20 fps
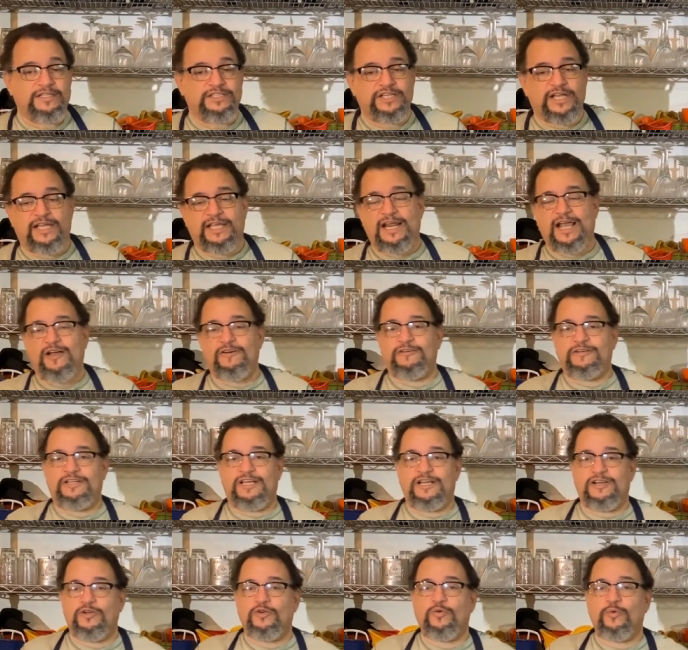Check it
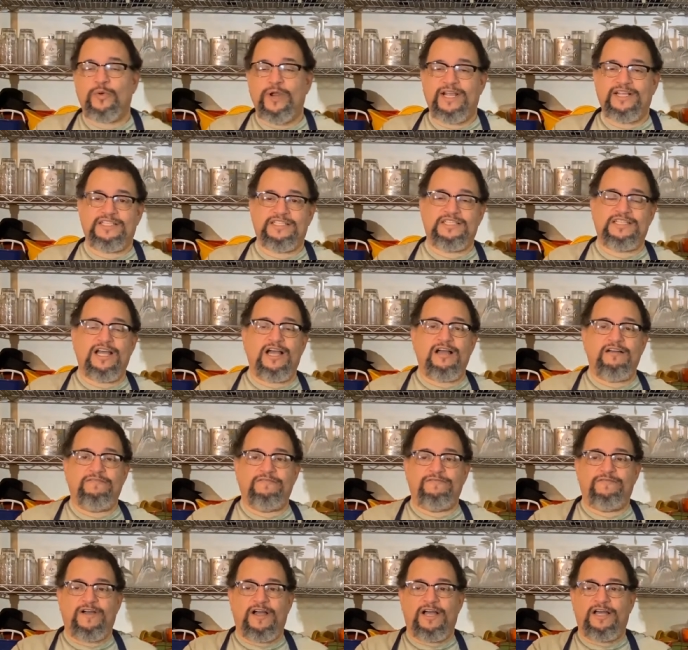out. Great
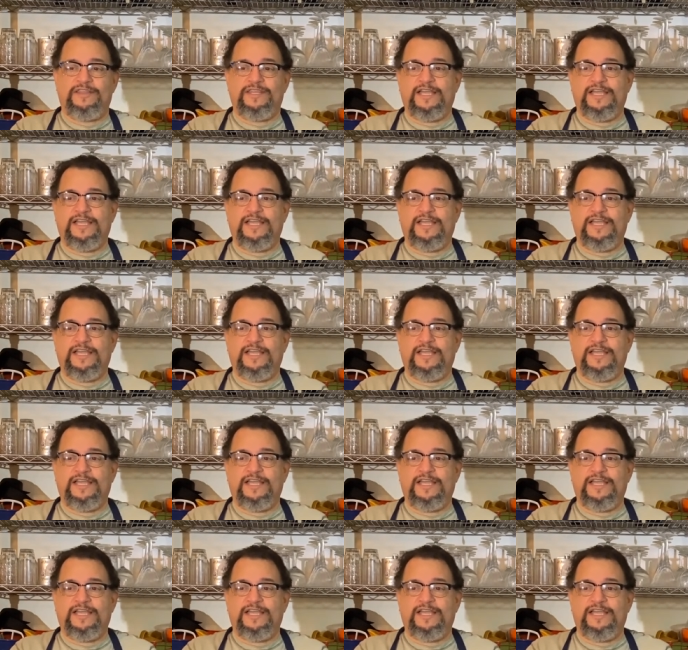stuff.